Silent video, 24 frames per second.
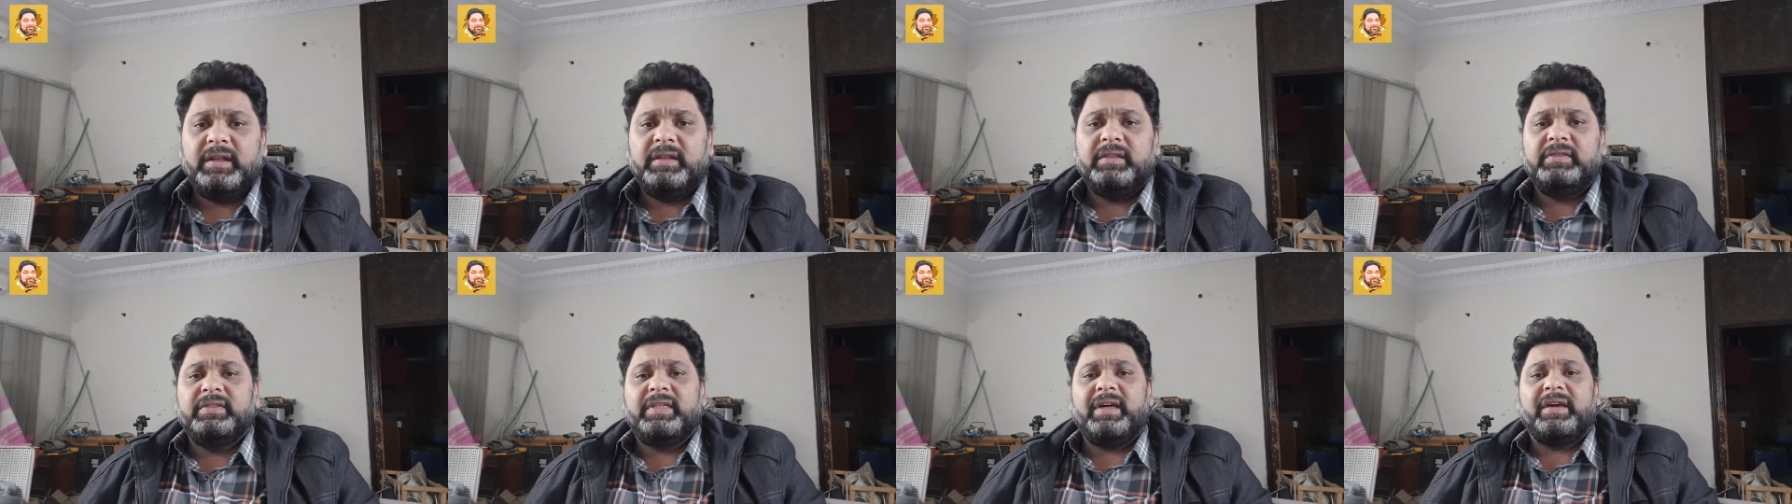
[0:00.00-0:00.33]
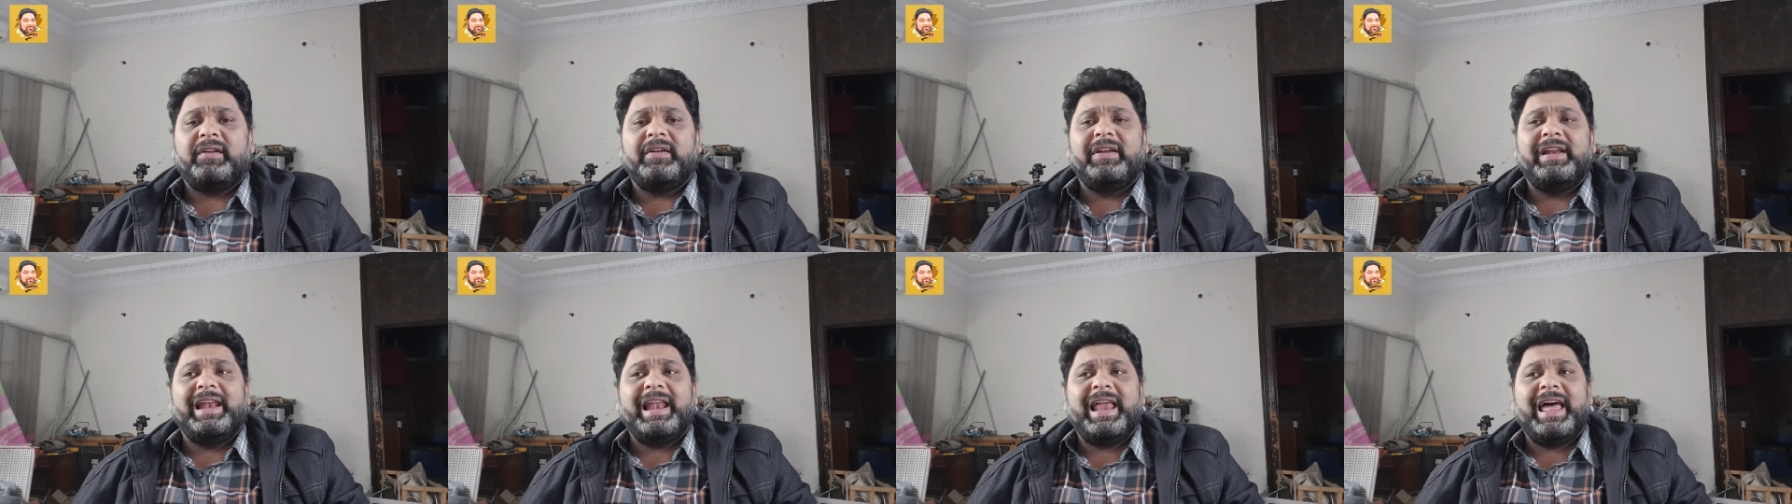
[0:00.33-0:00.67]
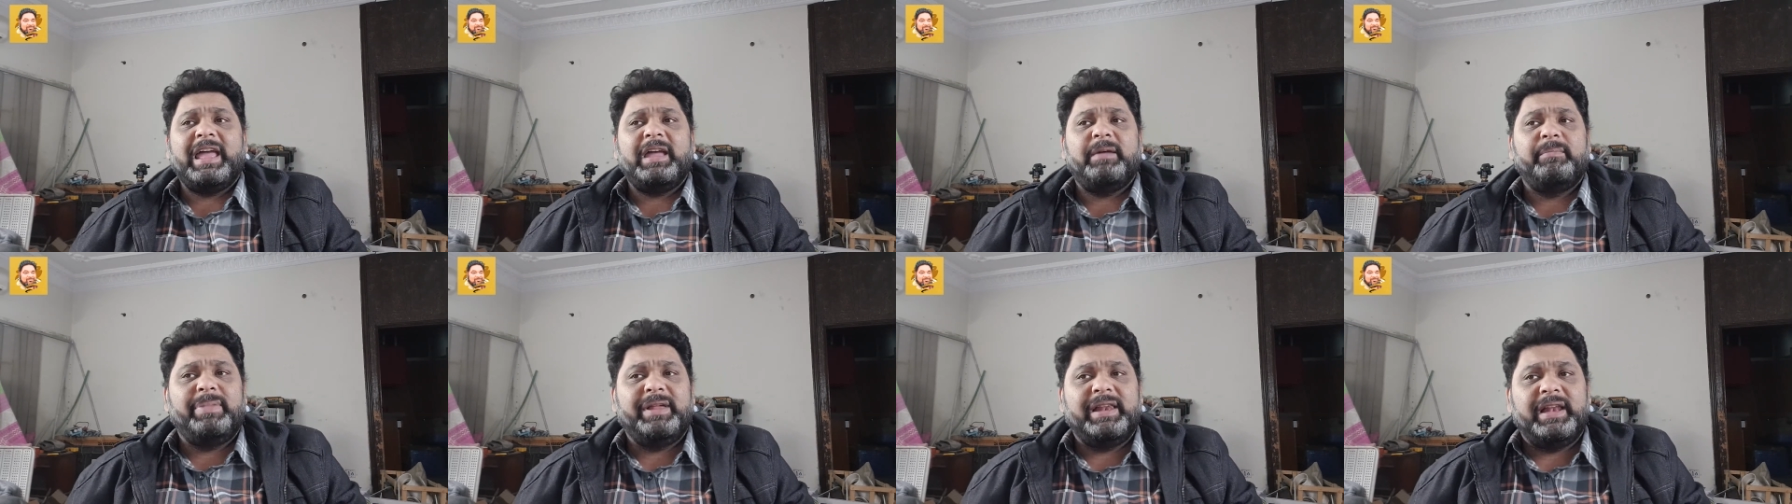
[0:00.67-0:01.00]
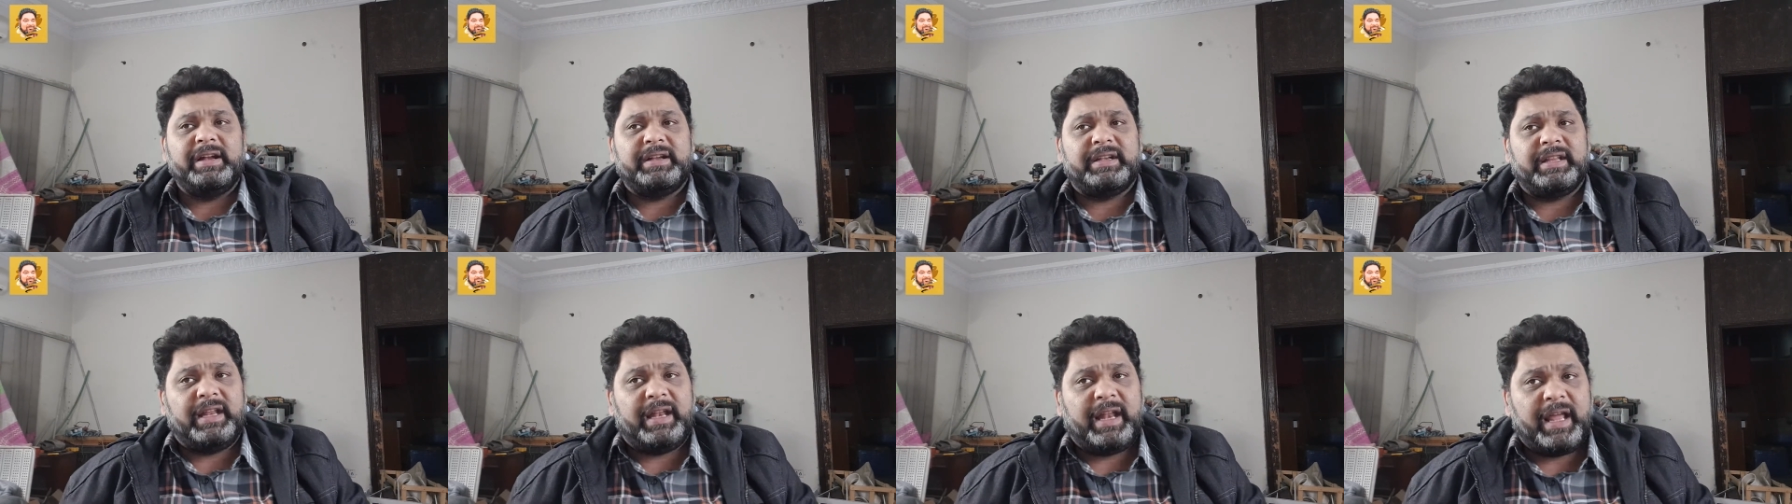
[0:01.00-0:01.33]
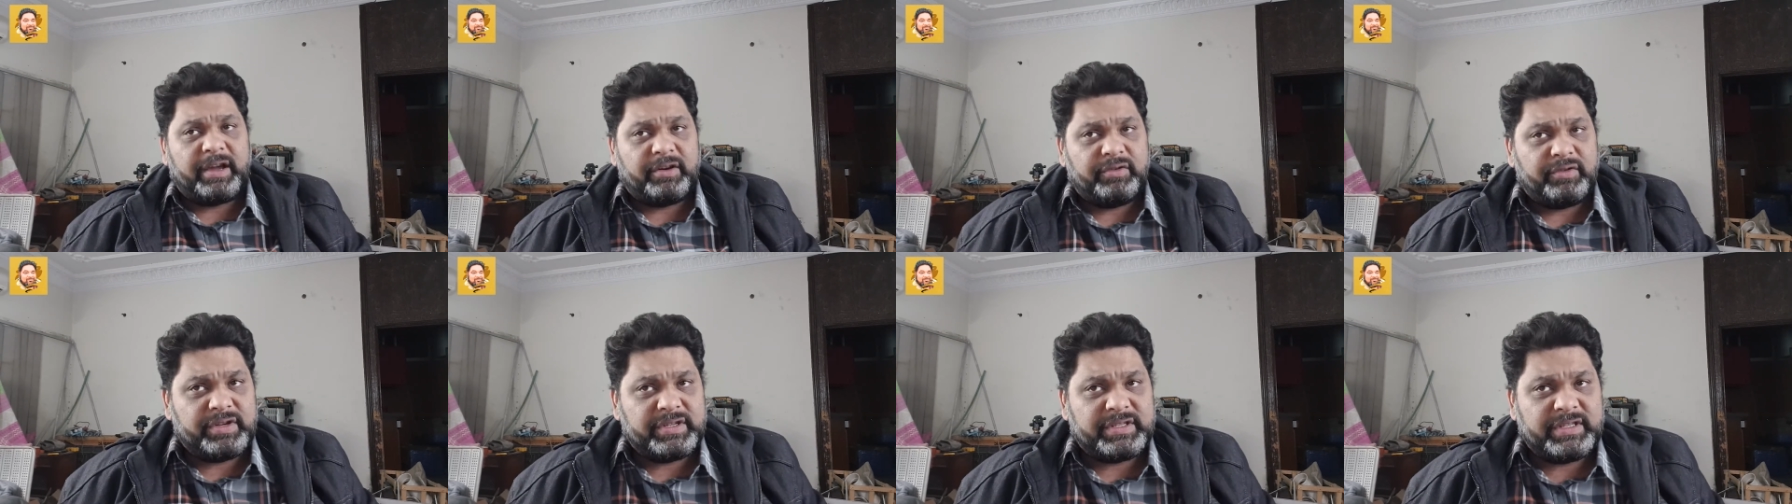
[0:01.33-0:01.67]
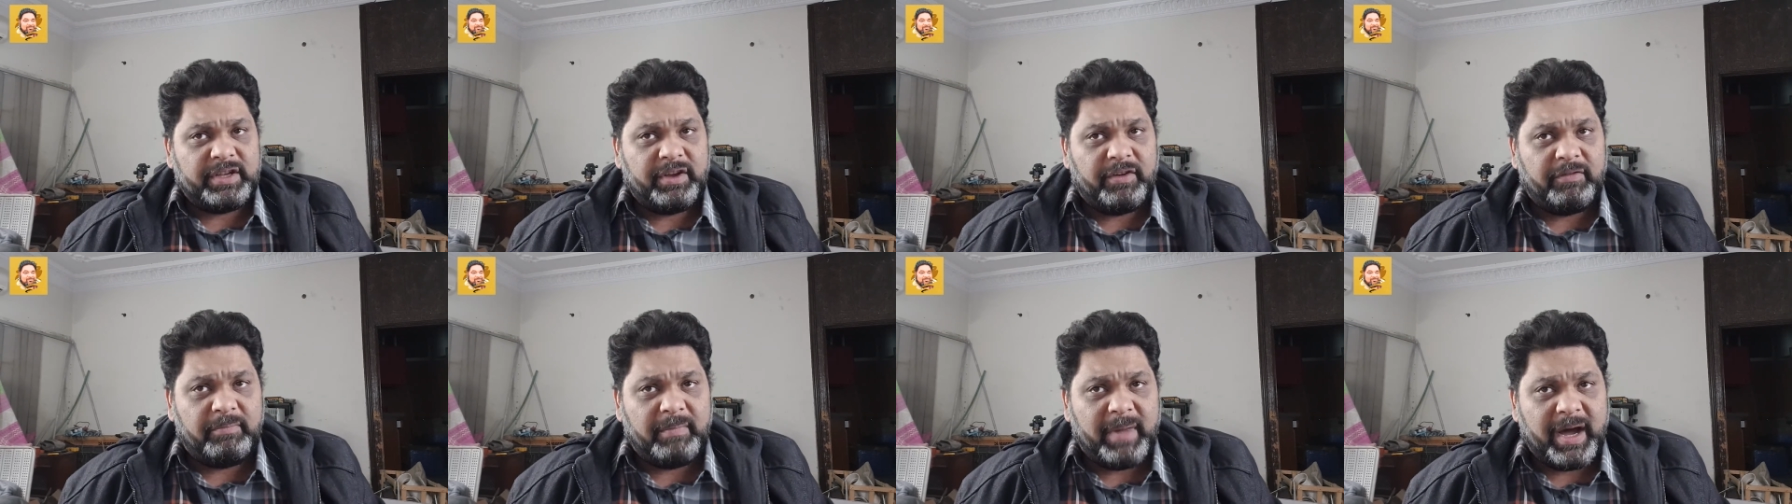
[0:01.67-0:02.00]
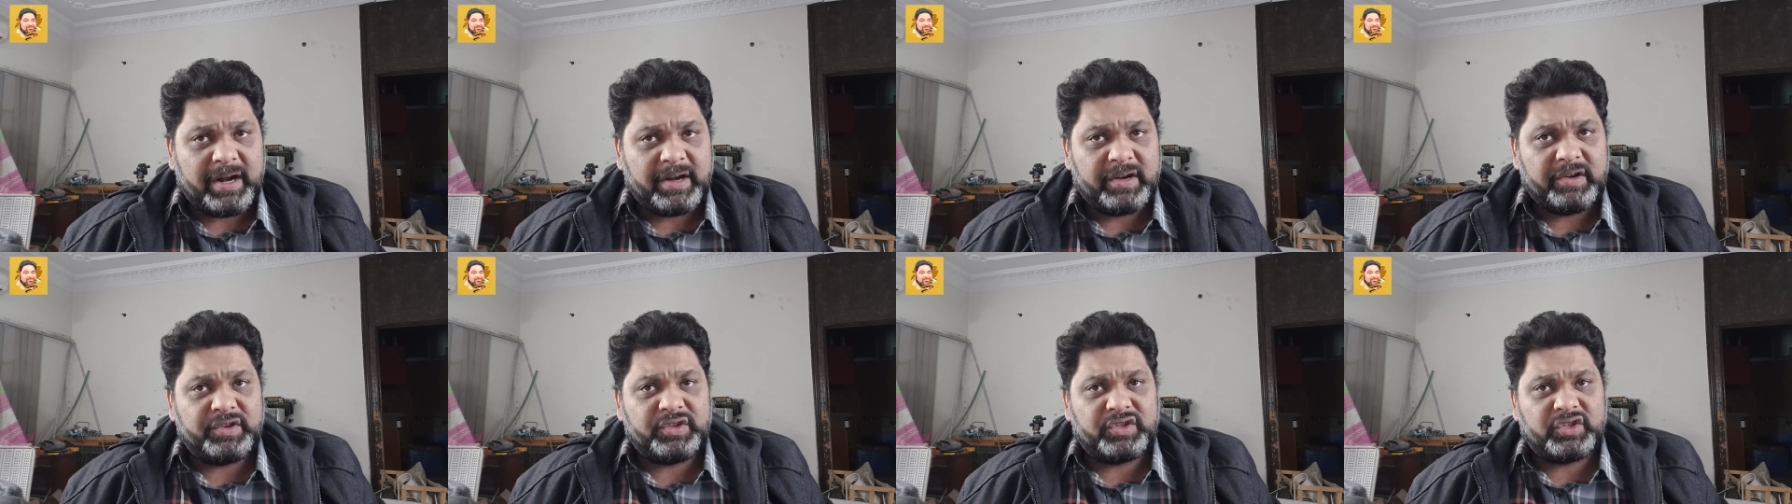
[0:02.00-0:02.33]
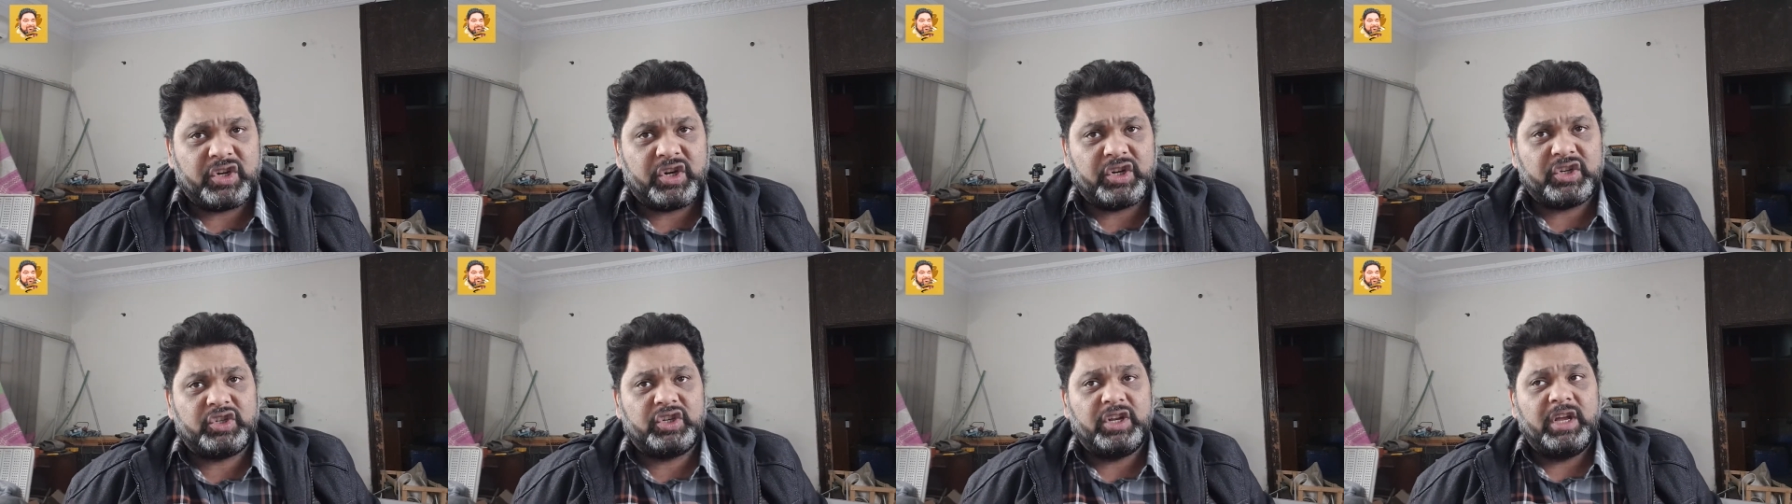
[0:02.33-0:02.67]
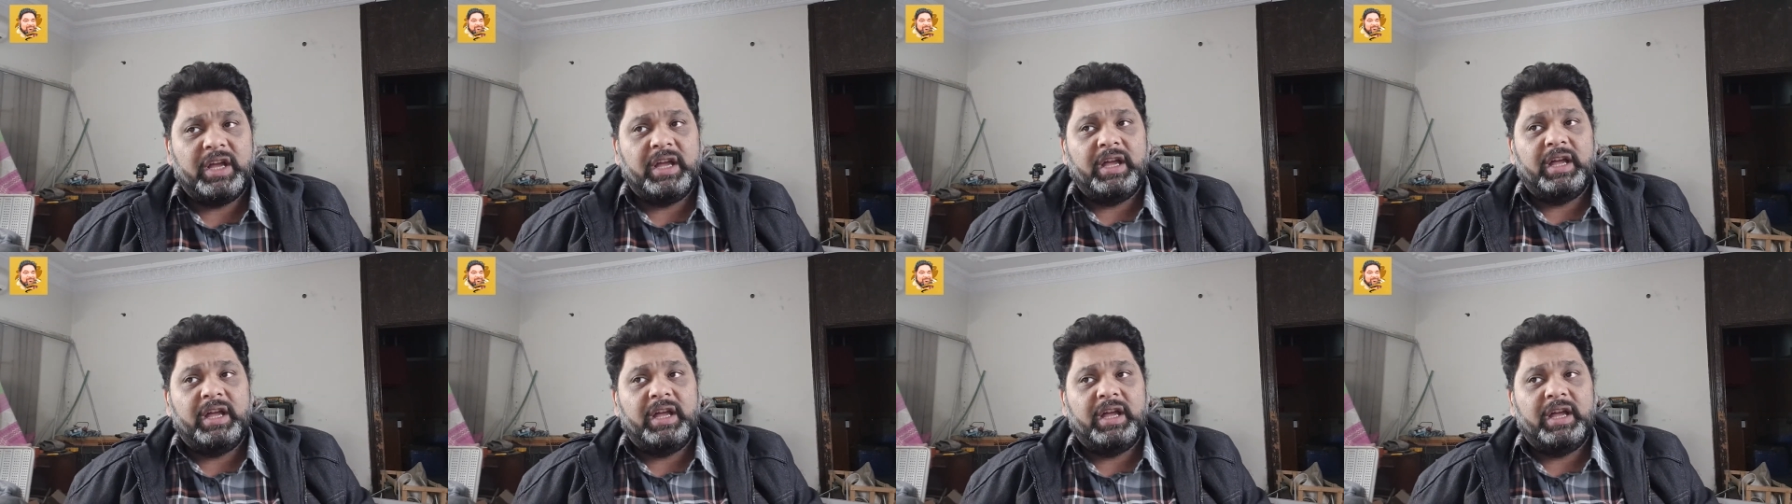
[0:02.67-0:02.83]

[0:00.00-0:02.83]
the reliability and accuracy of market research.